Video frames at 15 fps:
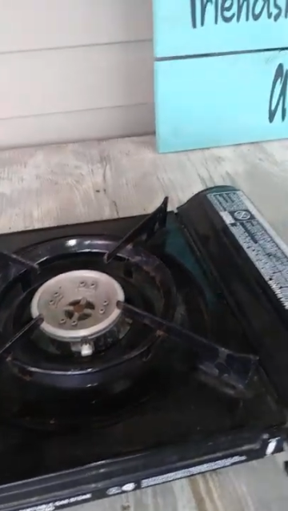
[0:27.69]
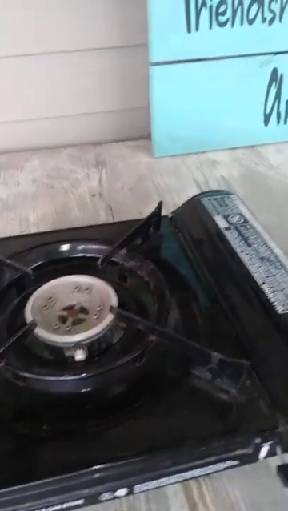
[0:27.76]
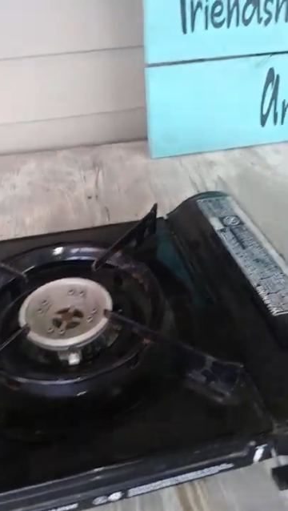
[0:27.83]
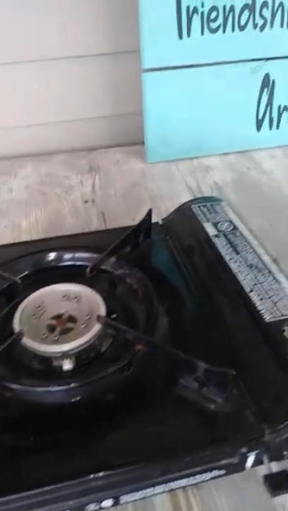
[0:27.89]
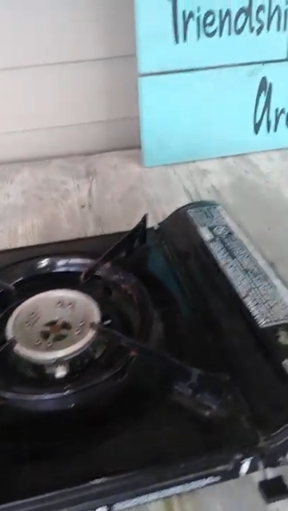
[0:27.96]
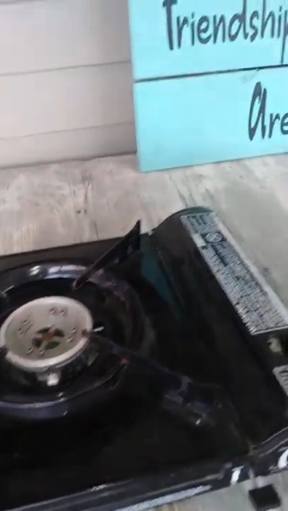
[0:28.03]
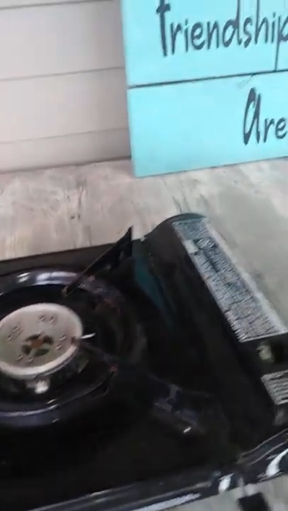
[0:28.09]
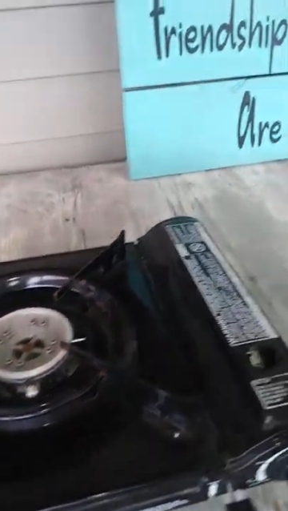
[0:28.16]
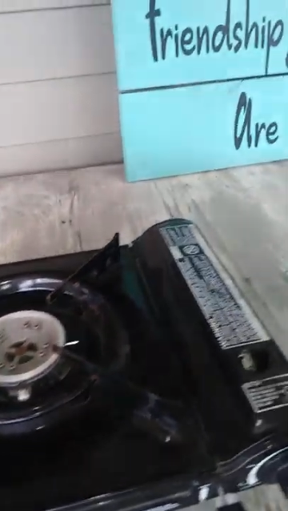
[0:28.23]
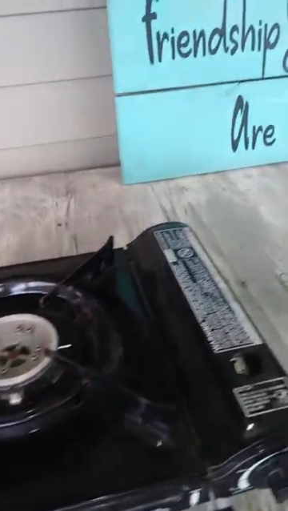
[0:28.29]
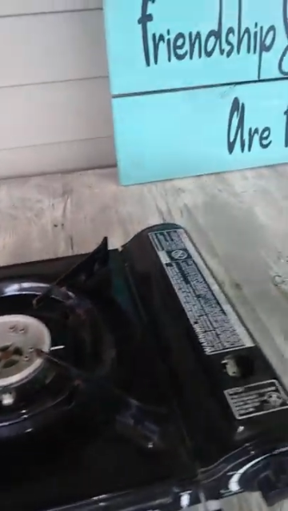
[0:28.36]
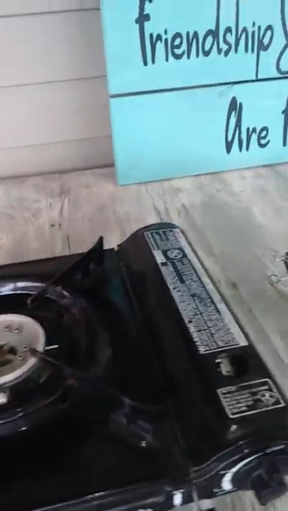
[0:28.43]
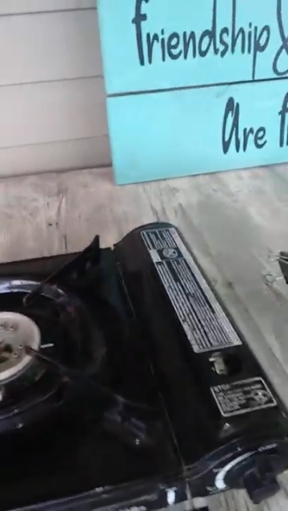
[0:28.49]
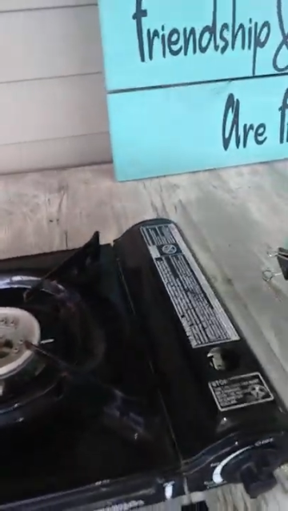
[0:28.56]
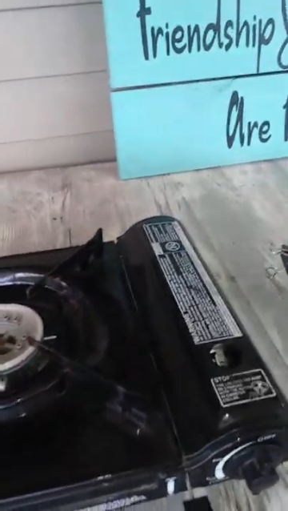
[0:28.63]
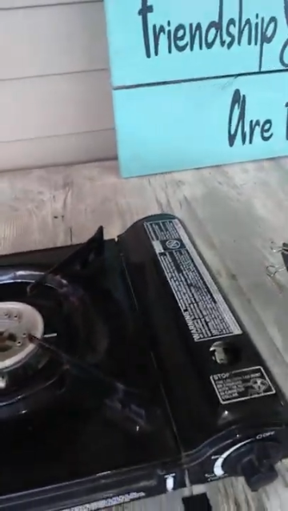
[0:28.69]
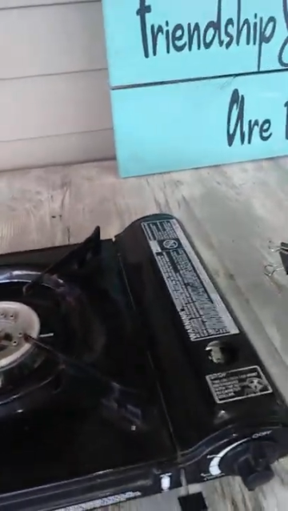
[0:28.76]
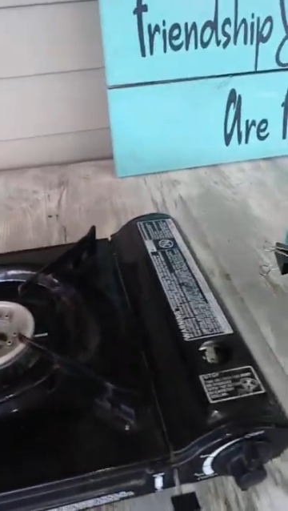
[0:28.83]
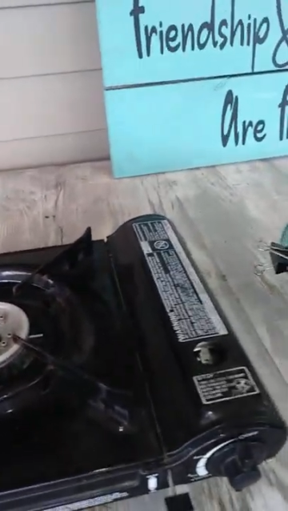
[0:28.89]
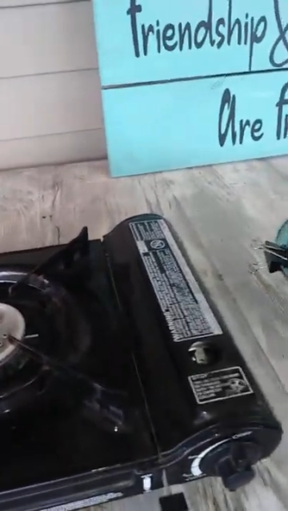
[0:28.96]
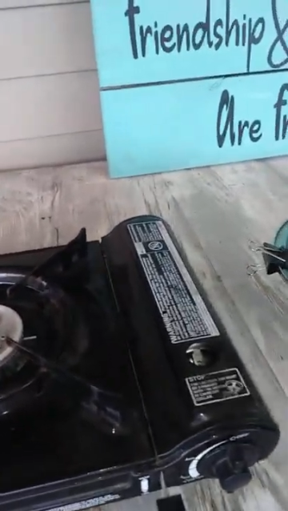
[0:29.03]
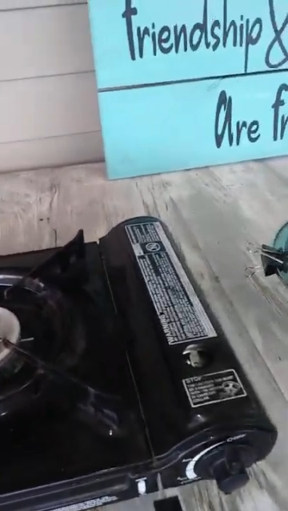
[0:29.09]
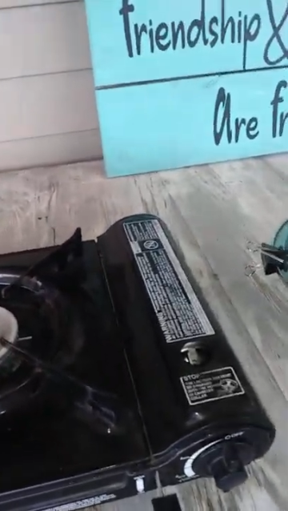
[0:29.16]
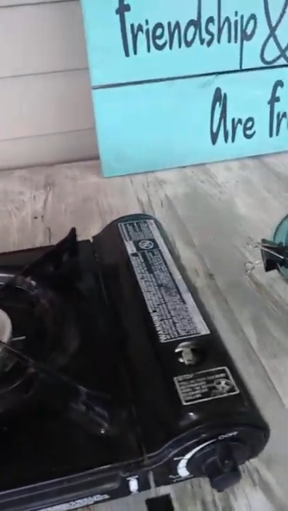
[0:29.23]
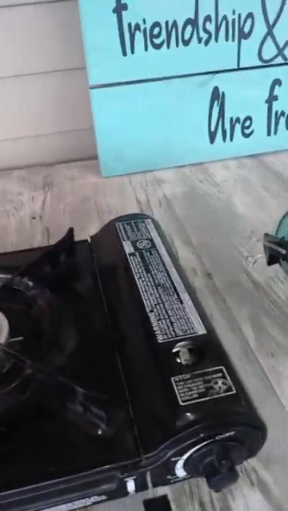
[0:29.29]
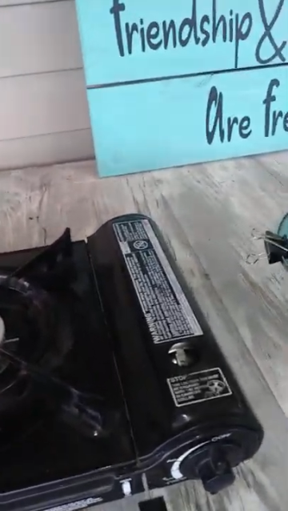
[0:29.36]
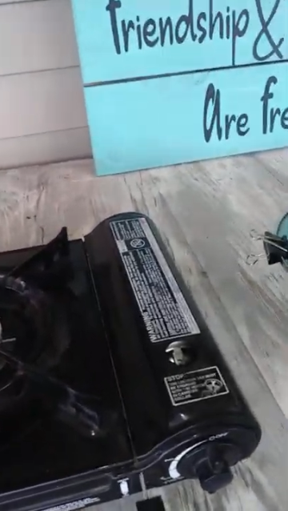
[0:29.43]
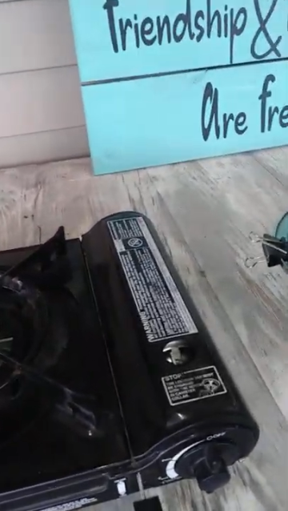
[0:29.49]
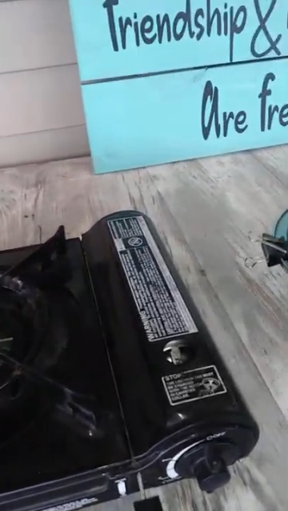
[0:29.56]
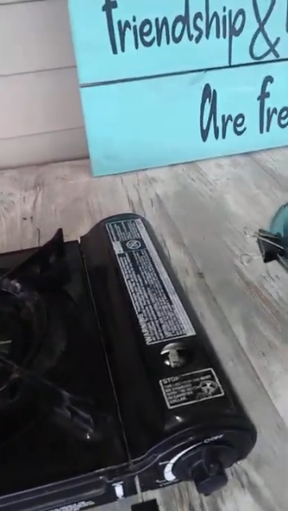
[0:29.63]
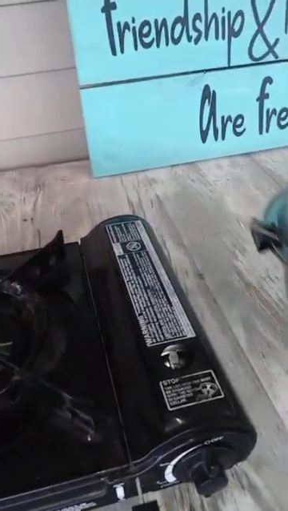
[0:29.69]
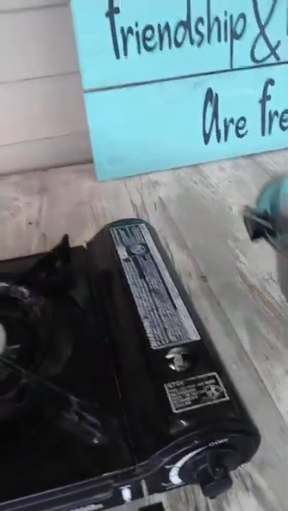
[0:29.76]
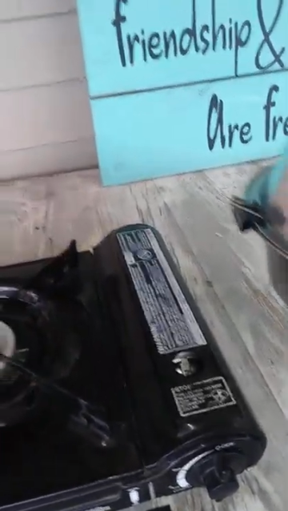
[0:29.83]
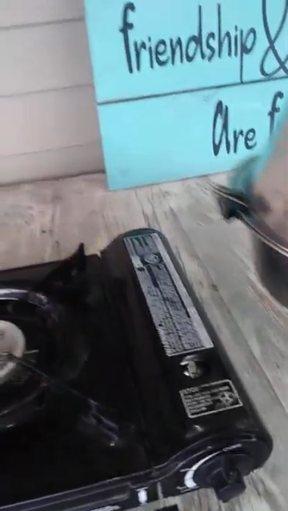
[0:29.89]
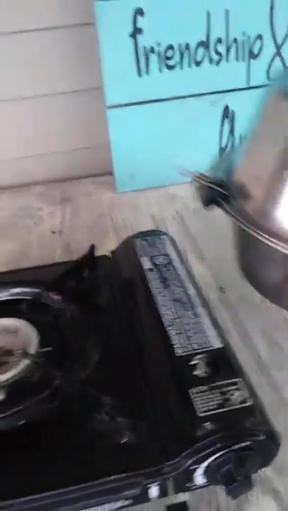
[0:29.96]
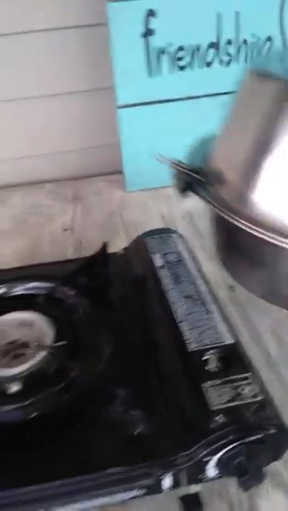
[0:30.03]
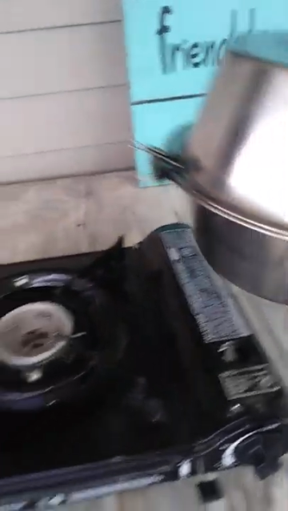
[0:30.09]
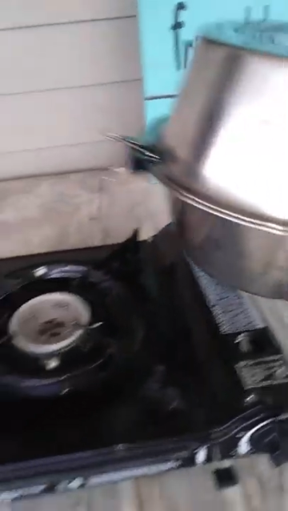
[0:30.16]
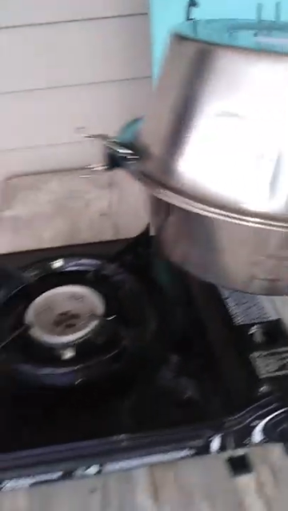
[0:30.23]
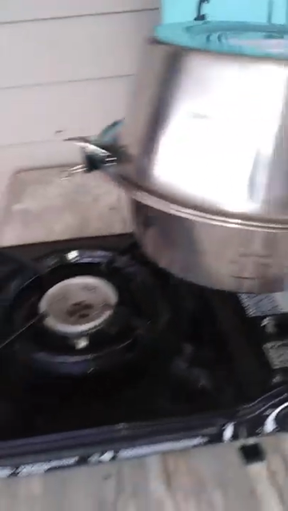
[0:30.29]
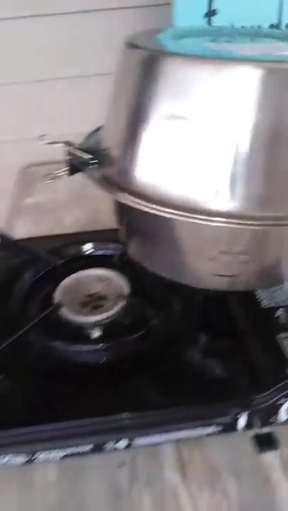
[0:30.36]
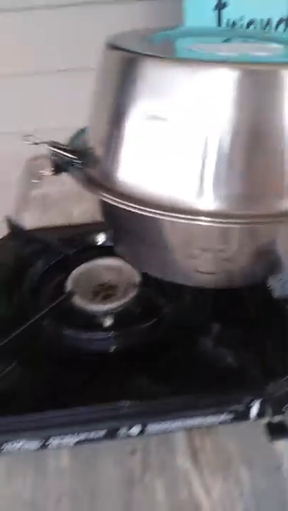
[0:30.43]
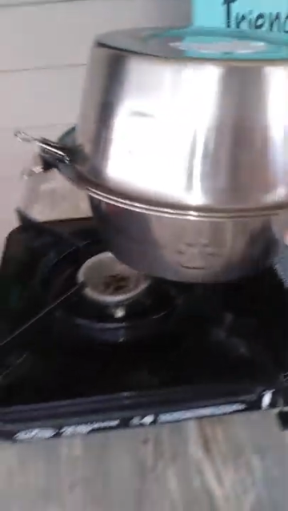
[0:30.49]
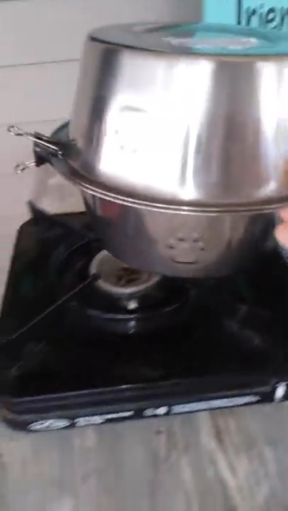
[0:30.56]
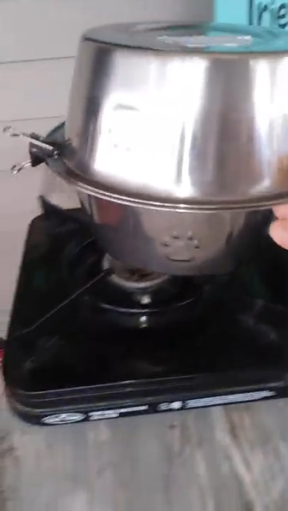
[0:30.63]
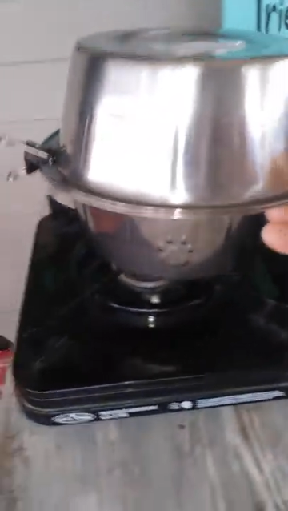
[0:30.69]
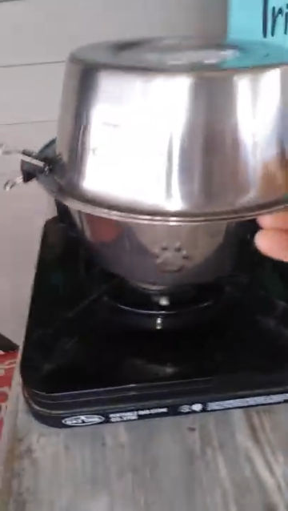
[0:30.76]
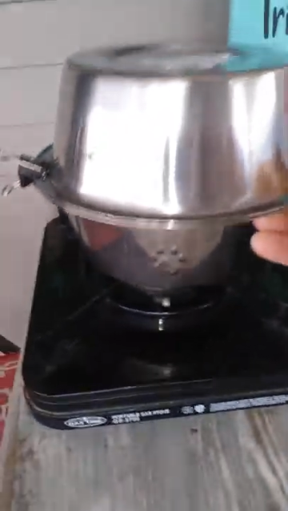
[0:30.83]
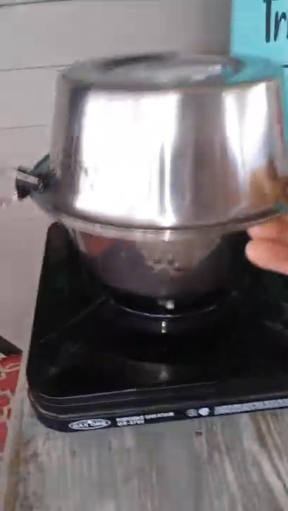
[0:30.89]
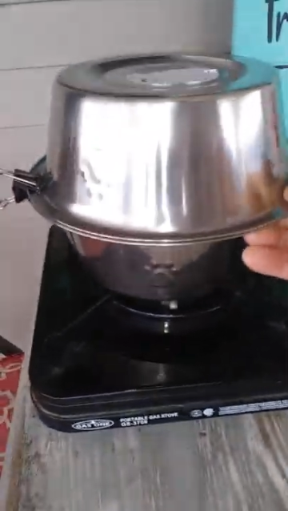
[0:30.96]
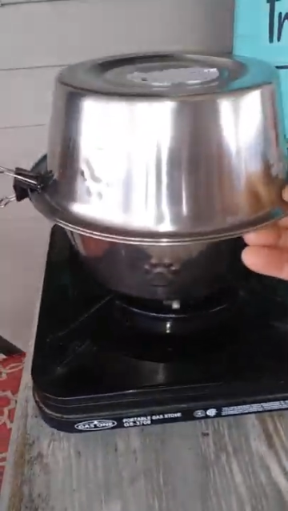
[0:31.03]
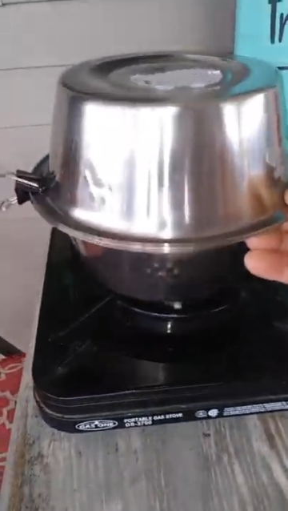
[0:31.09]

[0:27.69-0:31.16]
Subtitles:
[unreadable: no face in view]